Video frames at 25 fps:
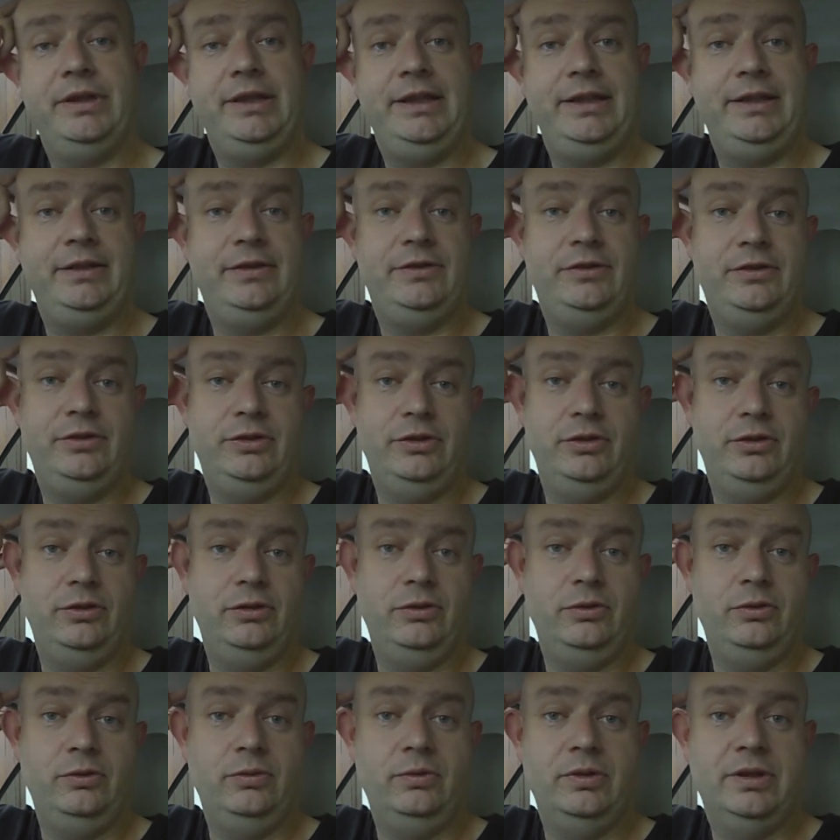need
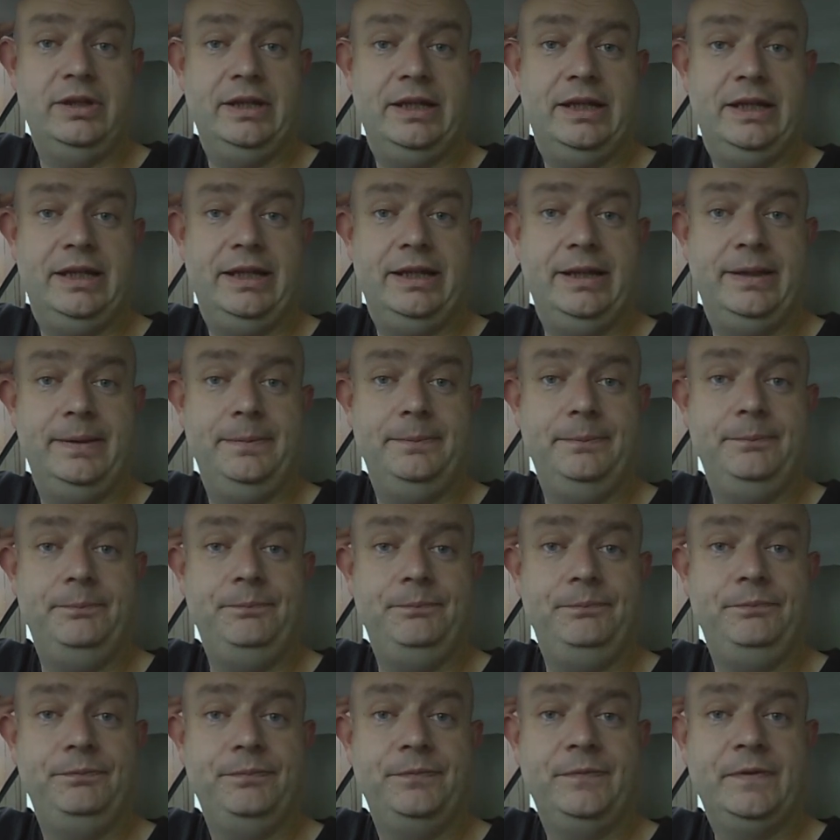to
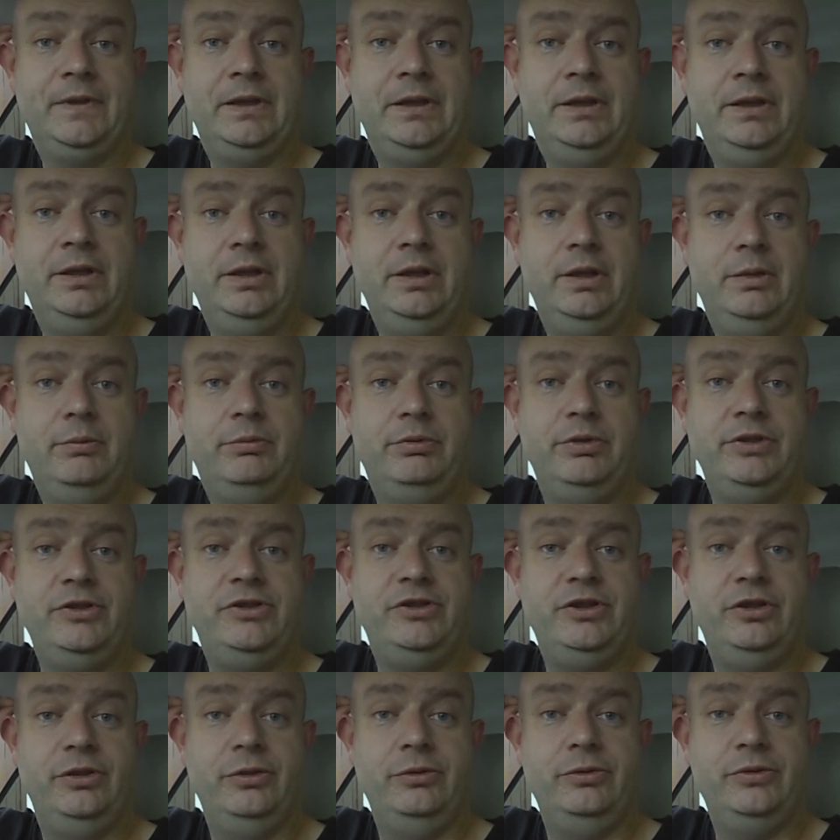
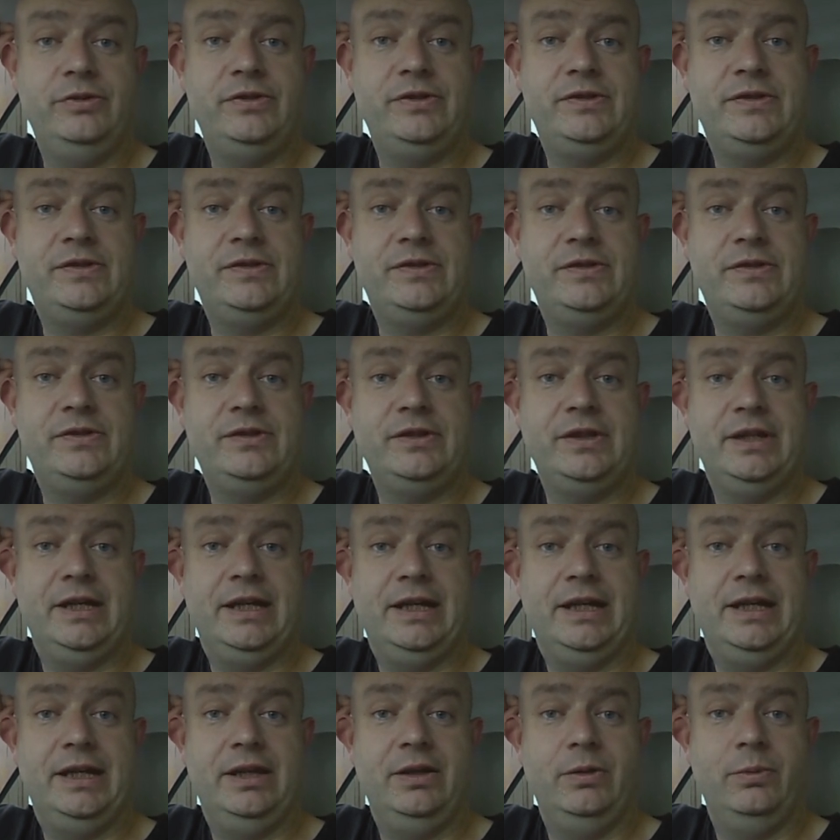produce
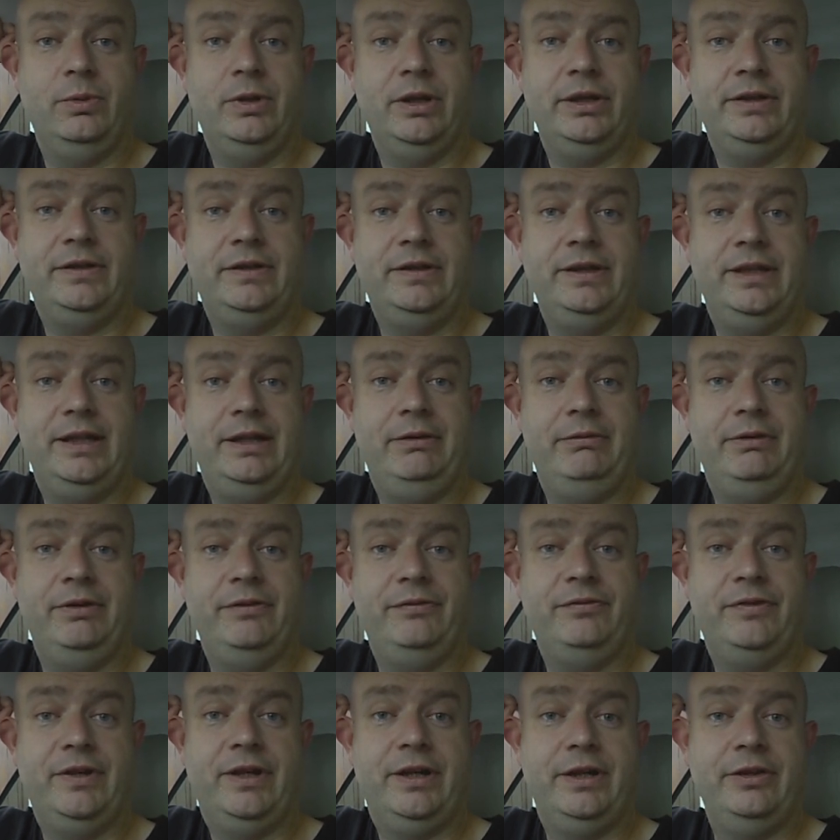what they
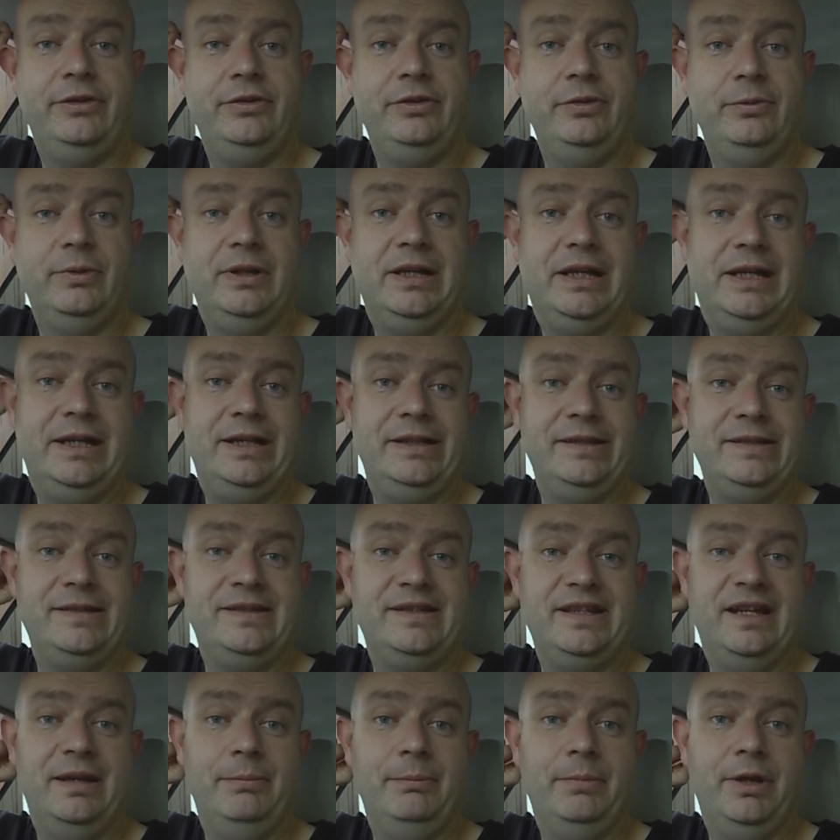refer to
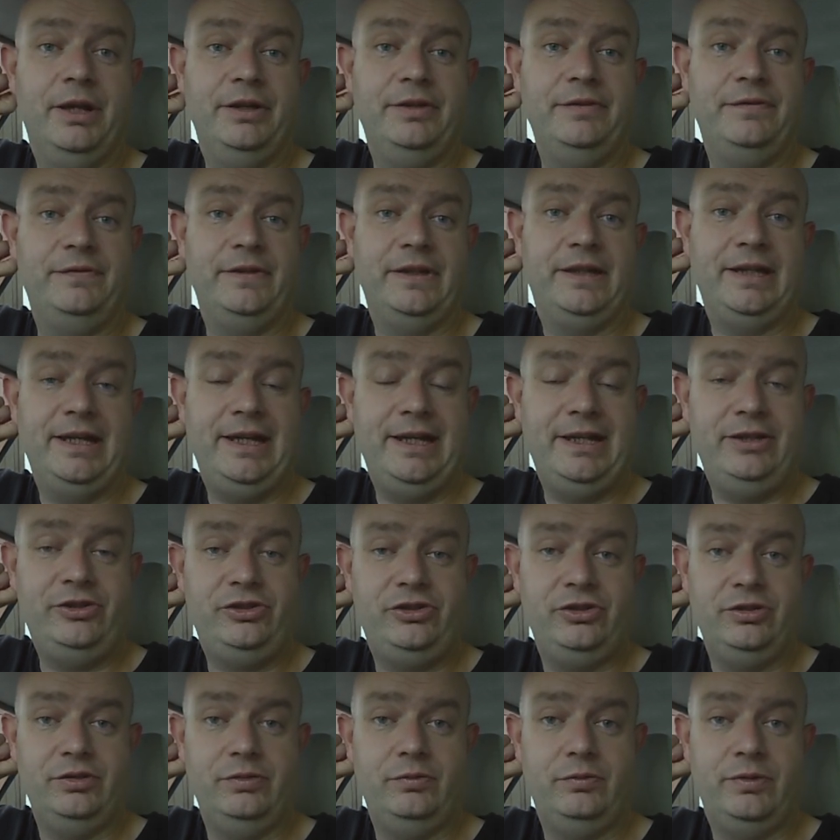as a
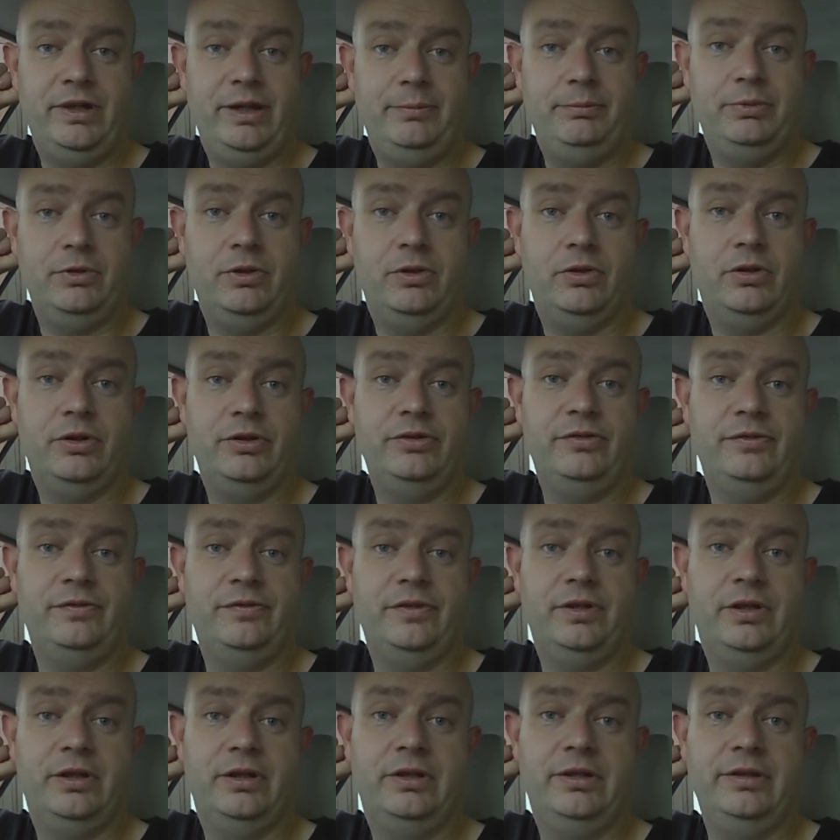modification report
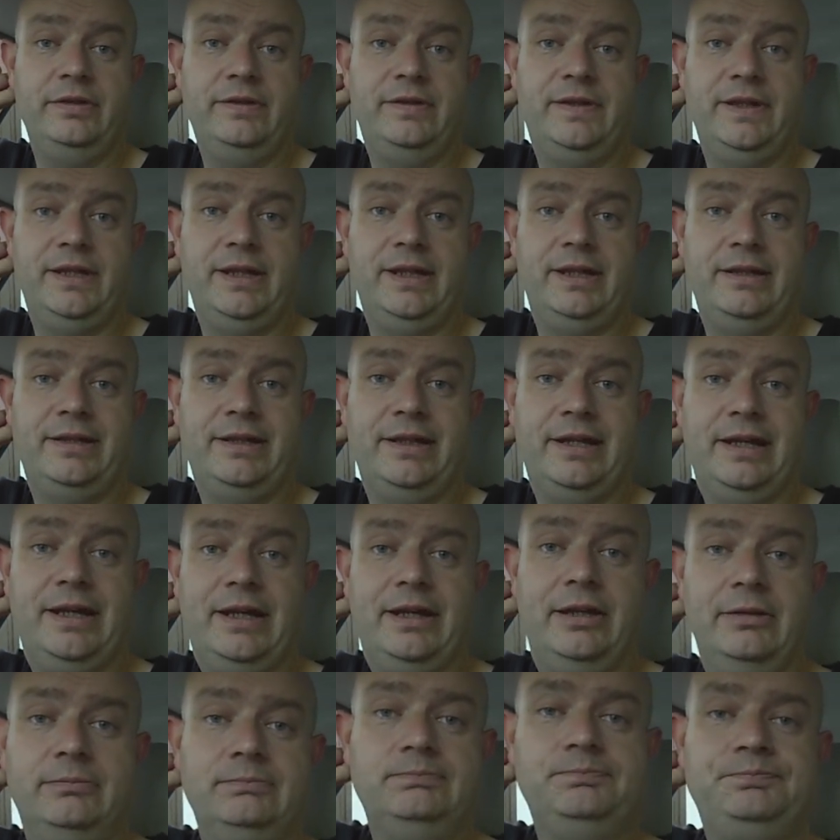for the
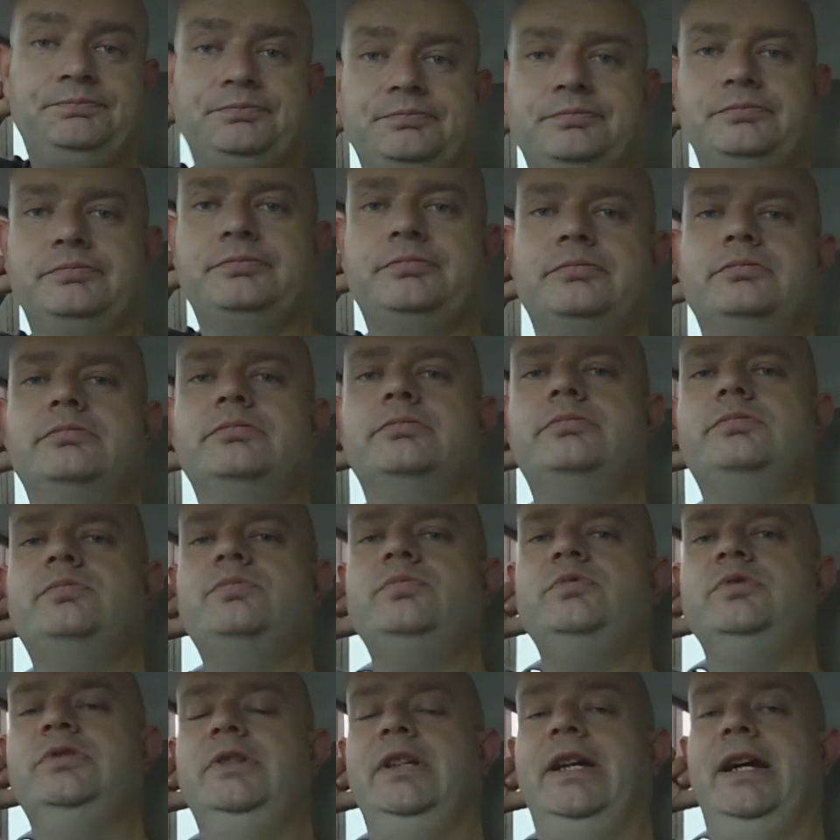car.
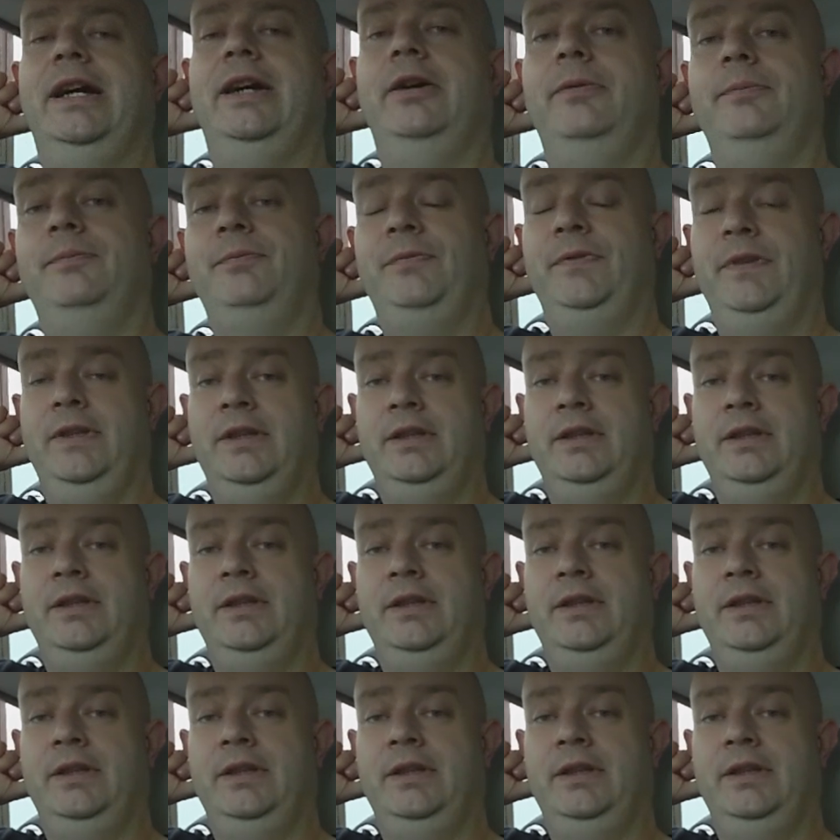Now,